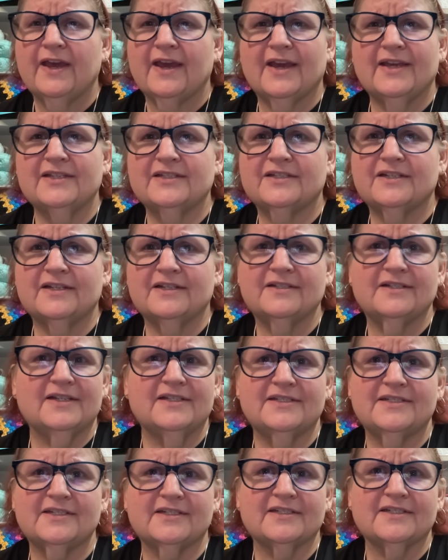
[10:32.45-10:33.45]

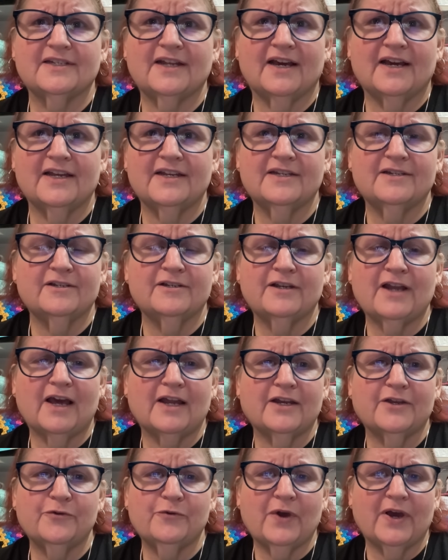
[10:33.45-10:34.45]
It's just not
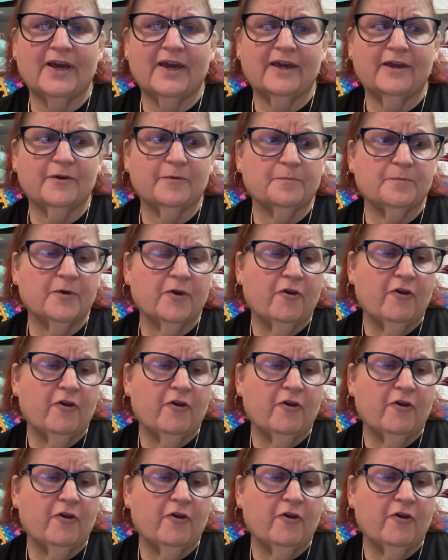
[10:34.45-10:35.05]
who I am.